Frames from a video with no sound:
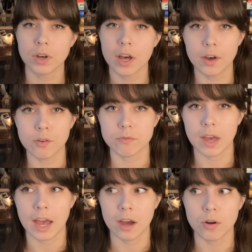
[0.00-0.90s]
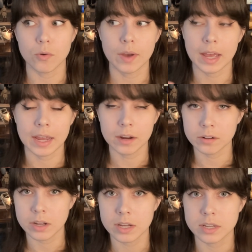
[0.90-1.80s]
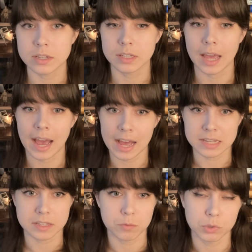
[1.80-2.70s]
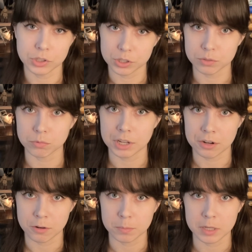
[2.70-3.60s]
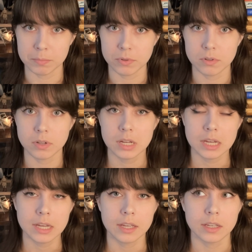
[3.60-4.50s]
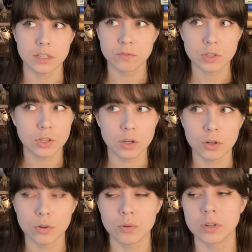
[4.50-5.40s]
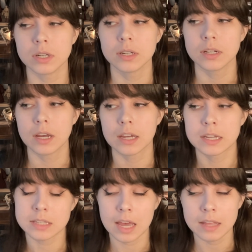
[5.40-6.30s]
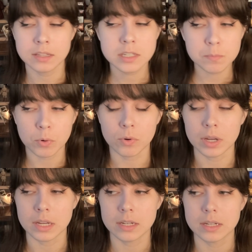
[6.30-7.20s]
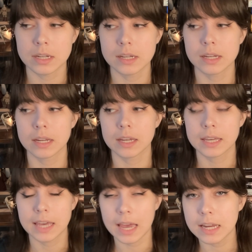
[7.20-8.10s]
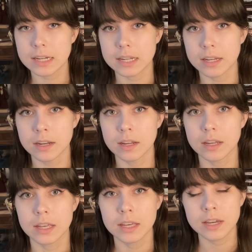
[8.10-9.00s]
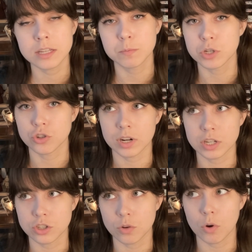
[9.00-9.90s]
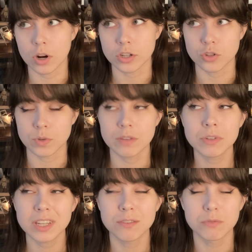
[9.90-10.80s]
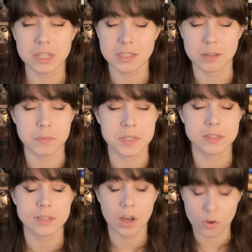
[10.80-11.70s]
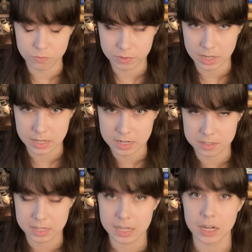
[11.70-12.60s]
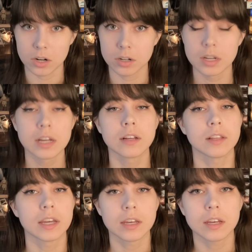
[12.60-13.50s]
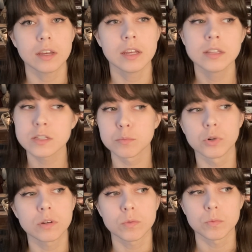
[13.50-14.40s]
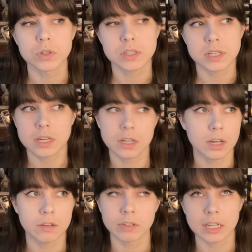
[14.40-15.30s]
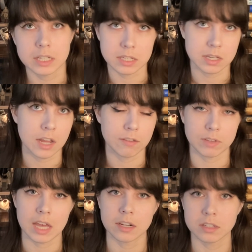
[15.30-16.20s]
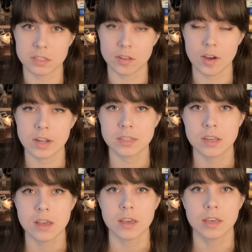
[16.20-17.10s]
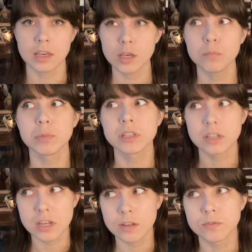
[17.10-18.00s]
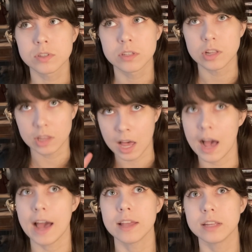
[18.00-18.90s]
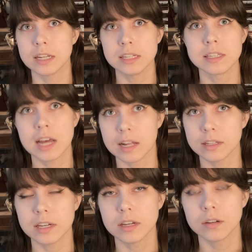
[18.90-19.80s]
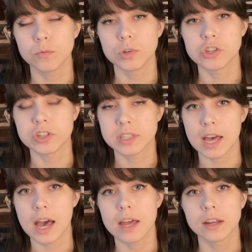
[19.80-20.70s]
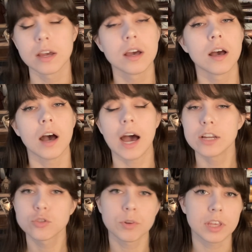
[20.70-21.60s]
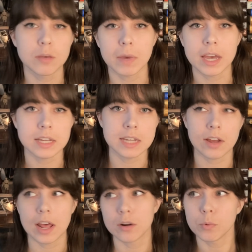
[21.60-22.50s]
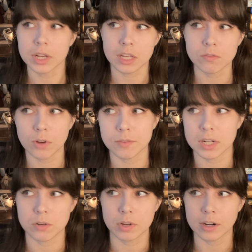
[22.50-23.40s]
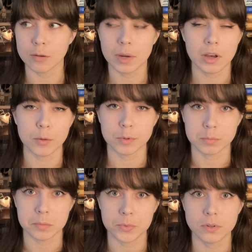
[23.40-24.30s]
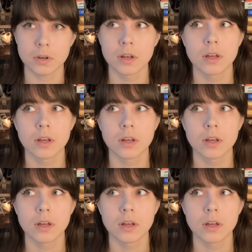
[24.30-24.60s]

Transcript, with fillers: of how Hera has a really good read on people. Even though, because at this point, Kanan, he has been trying so hard to even convince himself that he doesn't care. Like in this book, when we're seeing kind of like inside of Kanan's thoughts, he believes the lie that he's telling, which is that I just want to keep my head down. I don't want to get involved. I don't care about helping people.